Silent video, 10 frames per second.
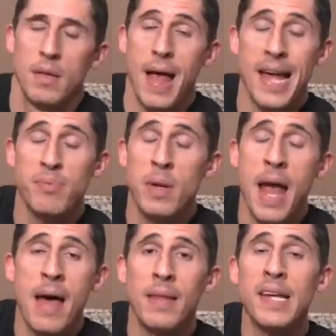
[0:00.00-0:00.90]
Last but
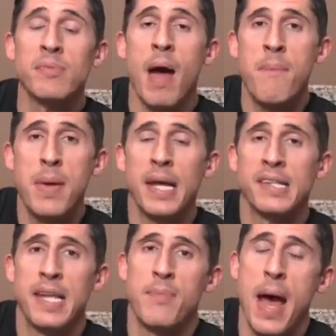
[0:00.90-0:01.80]
not least, my
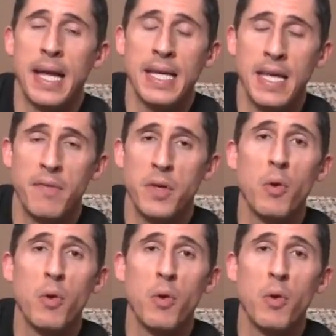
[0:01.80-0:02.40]
biggest tip I can give